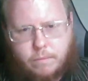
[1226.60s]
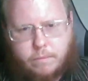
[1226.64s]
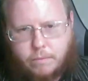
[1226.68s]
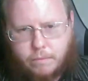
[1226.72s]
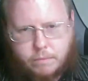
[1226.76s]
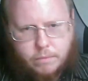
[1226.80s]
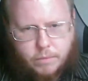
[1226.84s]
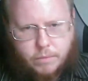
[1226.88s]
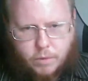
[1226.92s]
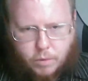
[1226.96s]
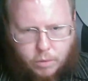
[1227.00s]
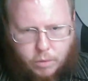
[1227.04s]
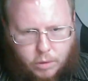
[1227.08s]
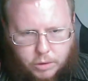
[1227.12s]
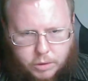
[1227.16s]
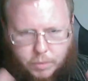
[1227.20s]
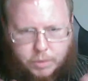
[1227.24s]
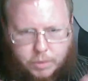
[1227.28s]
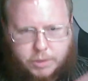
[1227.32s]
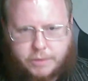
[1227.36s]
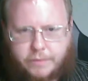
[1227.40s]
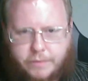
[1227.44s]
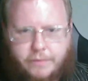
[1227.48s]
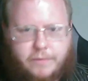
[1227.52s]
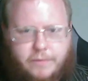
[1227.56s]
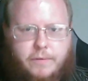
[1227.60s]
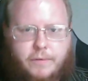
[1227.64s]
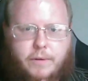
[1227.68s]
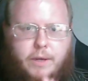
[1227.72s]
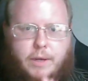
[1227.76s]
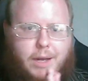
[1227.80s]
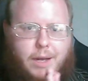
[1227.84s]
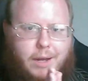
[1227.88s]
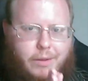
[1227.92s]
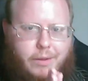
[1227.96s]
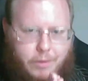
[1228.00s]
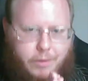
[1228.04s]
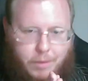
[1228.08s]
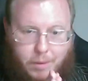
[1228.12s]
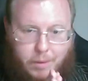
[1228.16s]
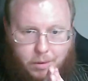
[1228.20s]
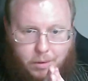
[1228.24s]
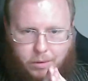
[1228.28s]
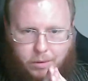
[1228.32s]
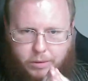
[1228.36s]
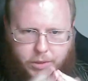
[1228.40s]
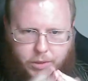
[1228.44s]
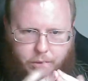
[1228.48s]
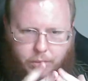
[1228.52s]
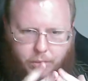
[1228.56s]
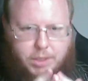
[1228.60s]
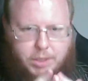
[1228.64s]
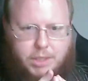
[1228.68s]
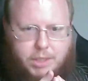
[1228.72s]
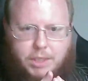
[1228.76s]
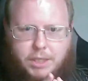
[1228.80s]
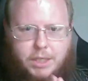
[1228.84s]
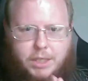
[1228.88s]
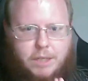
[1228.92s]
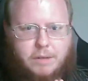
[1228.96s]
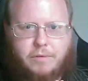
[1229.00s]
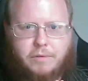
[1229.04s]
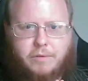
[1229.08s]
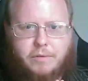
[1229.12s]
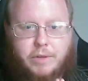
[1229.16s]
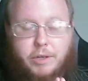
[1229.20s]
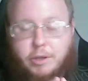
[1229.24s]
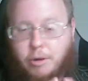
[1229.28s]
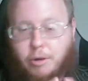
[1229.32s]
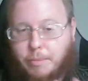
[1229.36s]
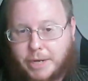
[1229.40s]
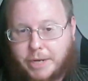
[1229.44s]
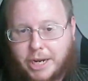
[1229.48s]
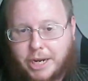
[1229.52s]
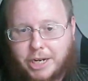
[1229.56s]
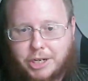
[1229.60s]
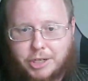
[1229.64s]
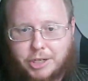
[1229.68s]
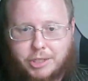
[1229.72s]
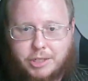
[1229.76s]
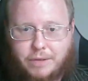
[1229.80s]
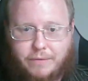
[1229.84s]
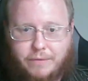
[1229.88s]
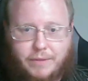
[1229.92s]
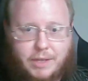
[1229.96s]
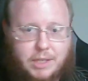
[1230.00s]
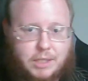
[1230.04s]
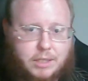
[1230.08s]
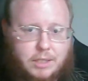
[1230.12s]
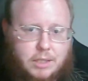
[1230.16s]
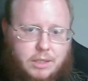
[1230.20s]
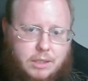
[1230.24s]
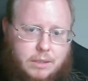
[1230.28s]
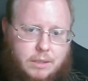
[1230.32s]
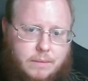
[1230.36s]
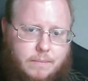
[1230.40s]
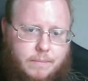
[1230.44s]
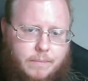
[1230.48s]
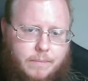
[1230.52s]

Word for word: There are all sorts of uh, there are all sorts of interpretations of this,